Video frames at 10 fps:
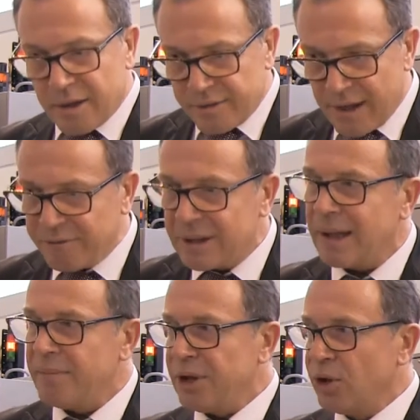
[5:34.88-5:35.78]

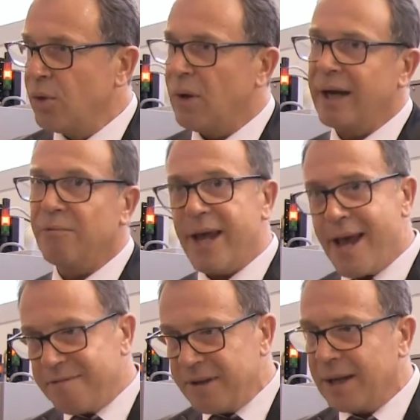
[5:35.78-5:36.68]
Definitely, we do, and we
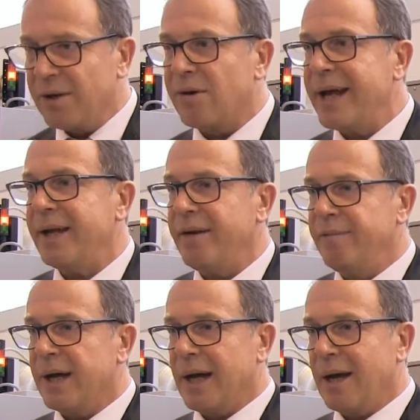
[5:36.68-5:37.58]
have done already.
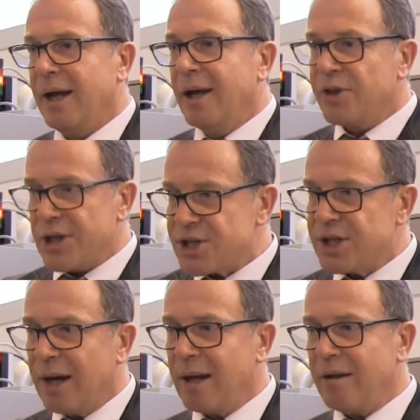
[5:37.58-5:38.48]

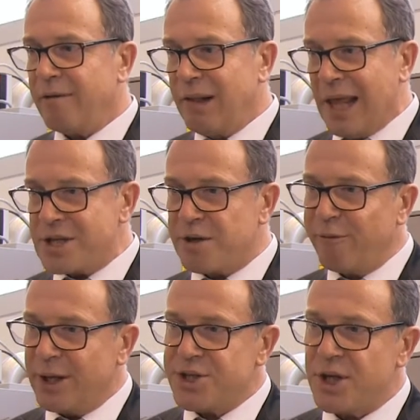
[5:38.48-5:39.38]
Digital laser
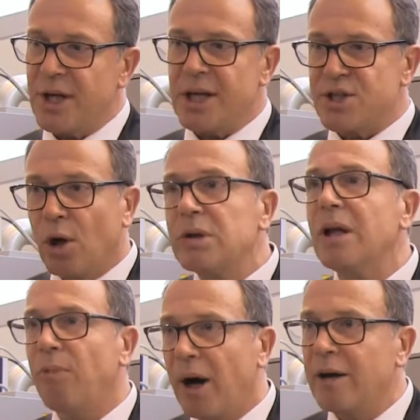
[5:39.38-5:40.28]
finishing is
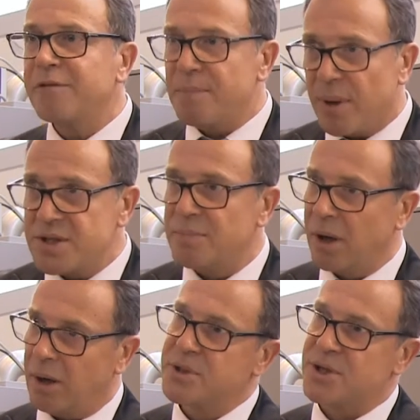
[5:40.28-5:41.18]
only one of the
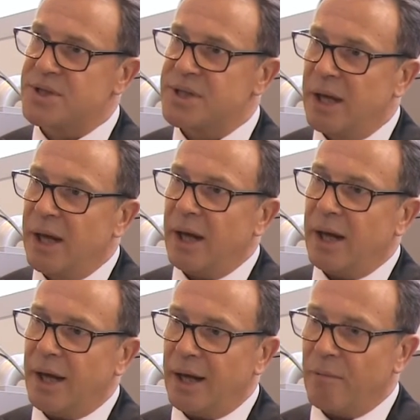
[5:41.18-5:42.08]
possible options.
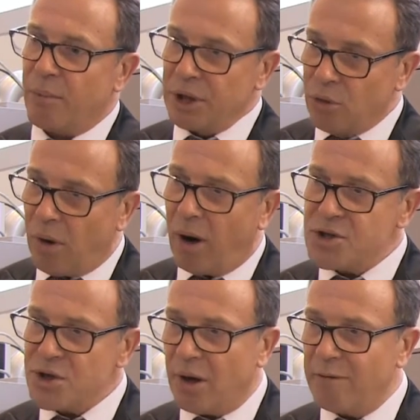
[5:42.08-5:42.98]
We do
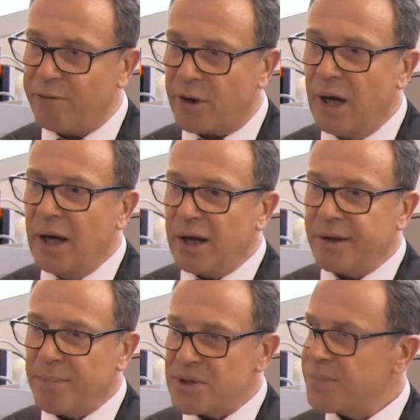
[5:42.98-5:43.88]
also offer
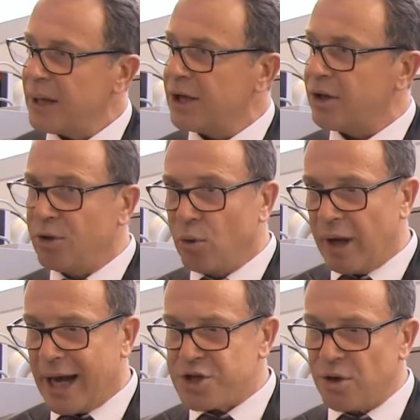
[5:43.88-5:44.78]
the possibility to
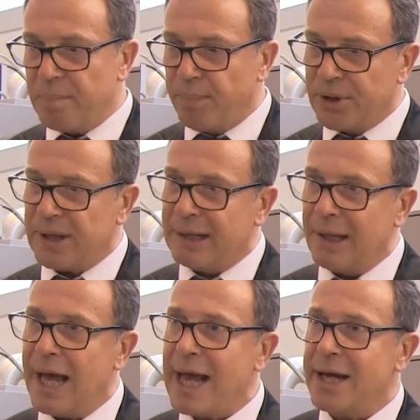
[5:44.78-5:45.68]
actually put in
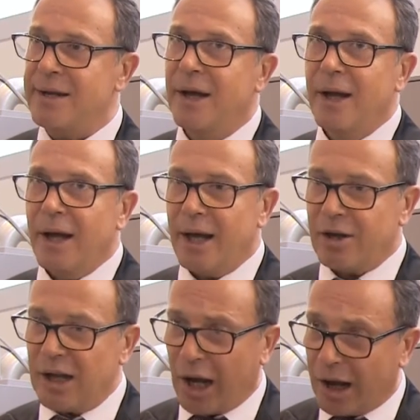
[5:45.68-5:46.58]
line
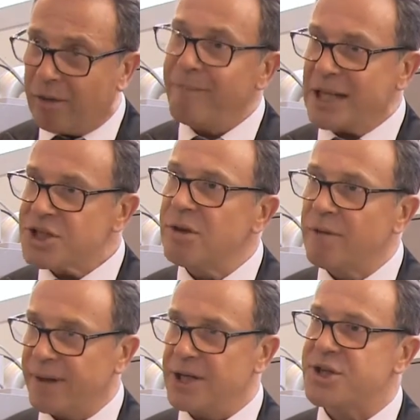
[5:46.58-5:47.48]
a conventional
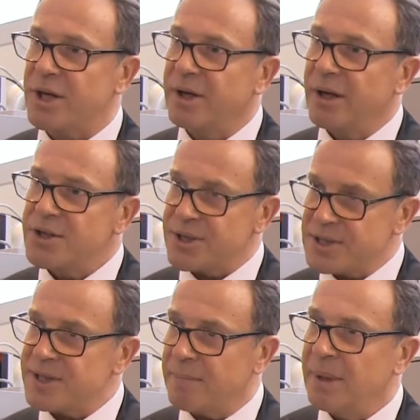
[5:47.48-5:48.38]
finishing
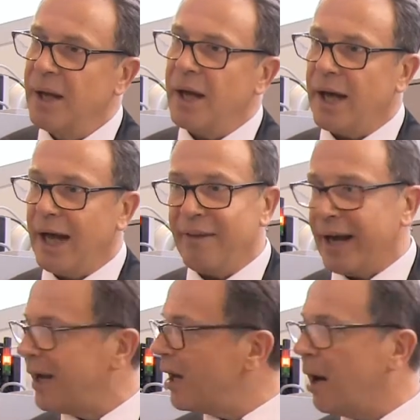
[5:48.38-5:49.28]
system, and
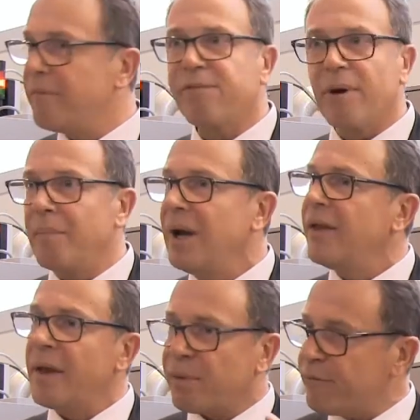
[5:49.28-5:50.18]
that can come from
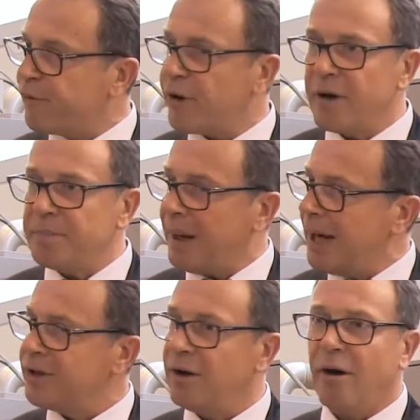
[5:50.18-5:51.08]
the preferred
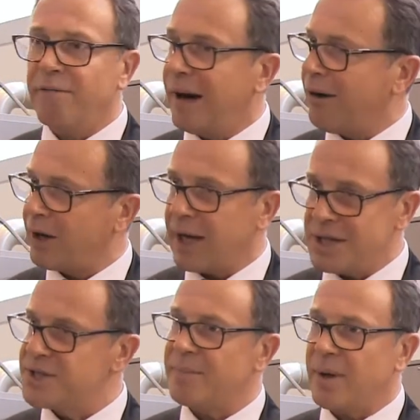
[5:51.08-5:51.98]
partner of our
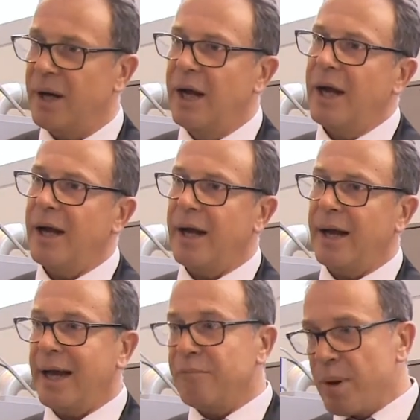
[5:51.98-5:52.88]
customer.
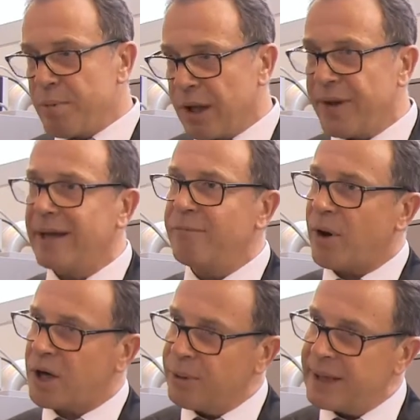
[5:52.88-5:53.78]
And we will then
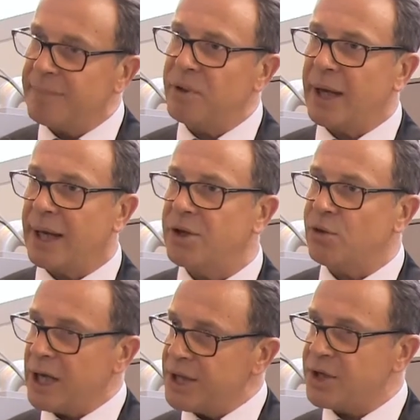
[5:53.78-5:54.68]
work with them together
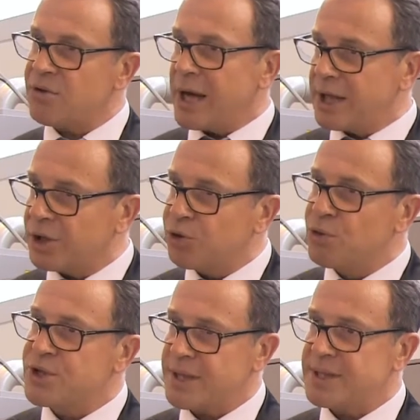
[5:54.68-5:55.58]
to integrate the
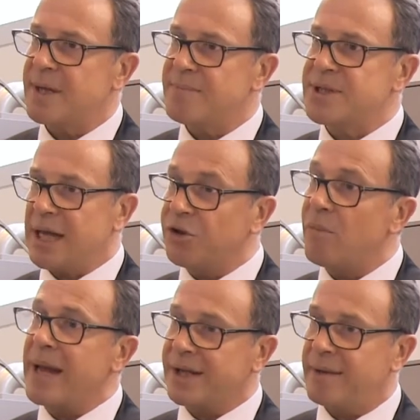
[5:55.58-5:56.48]
two systems and to
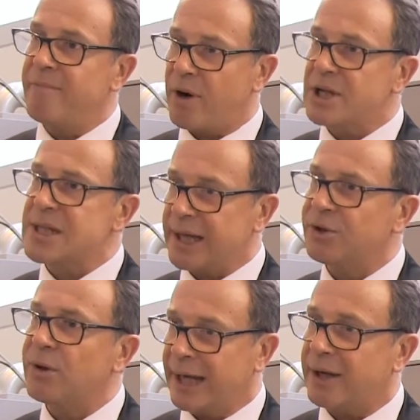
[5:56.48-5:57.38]
make them work slick
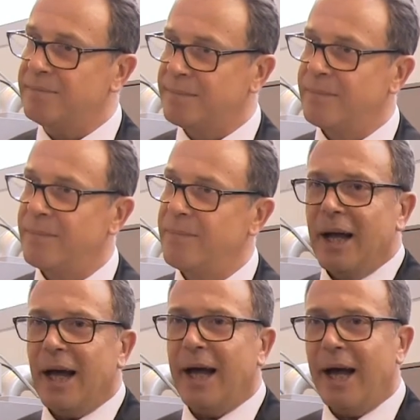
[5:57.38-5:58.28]
together.
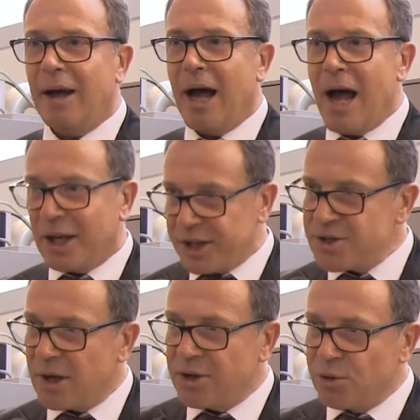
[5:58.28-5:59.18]

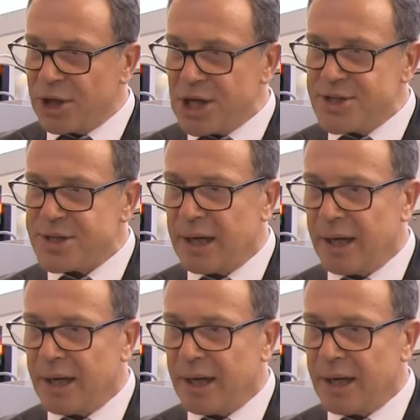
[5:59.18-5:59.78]
Additionally to this,